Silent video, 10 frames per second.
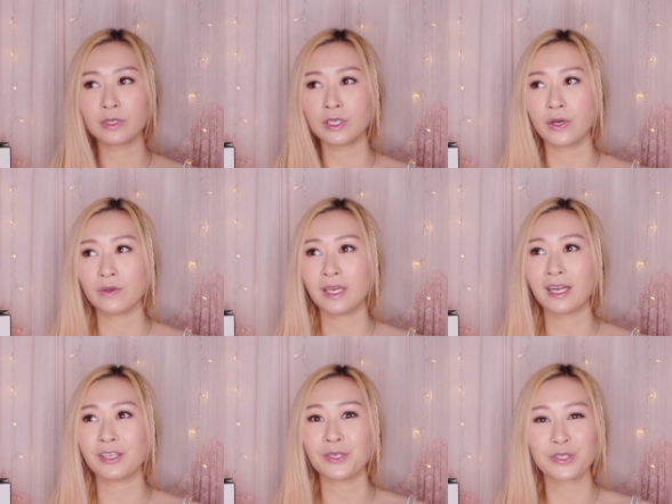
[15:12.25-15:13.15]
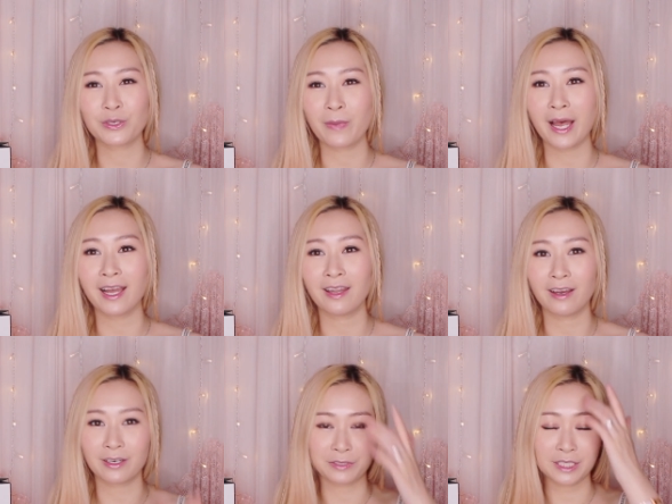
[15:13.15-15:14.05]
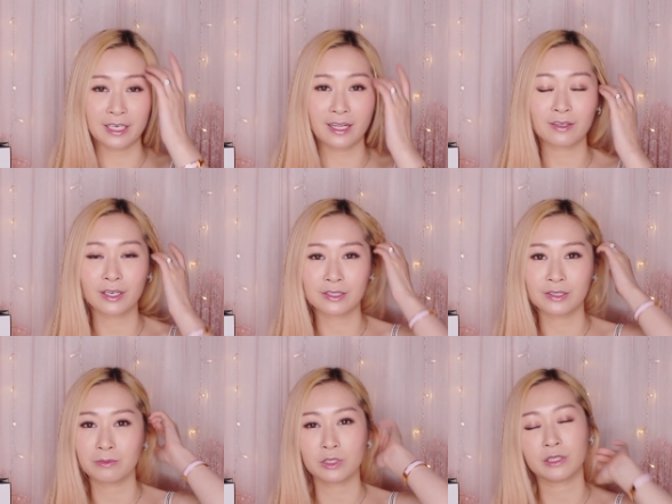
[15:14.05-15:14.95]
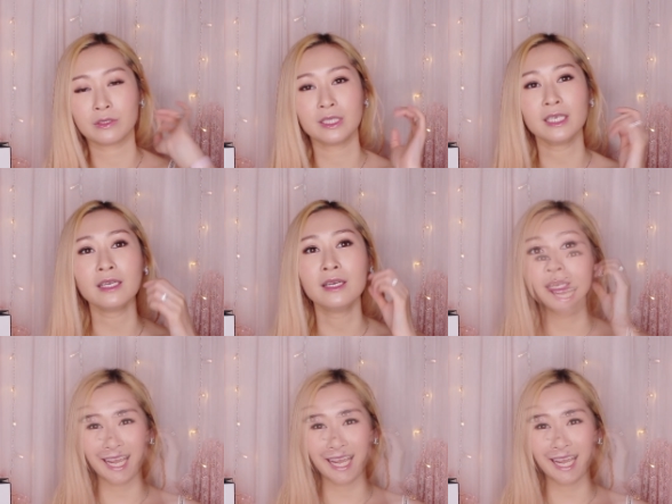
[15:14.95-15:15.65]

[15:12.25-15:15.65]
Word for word: you would know that I used to buy a lot of Chanel costume jewelry,